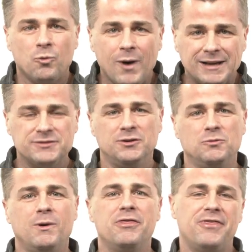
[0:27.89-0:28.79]

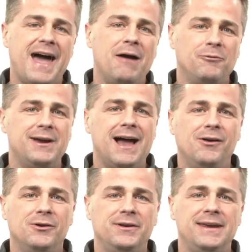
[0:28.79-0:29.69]
wrestled with that
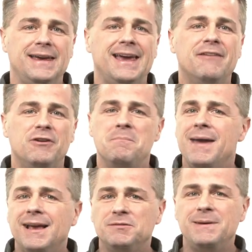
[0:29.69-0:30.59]
reality. If it
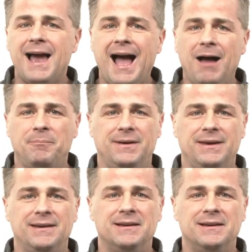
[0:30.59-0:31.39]
makes me happy,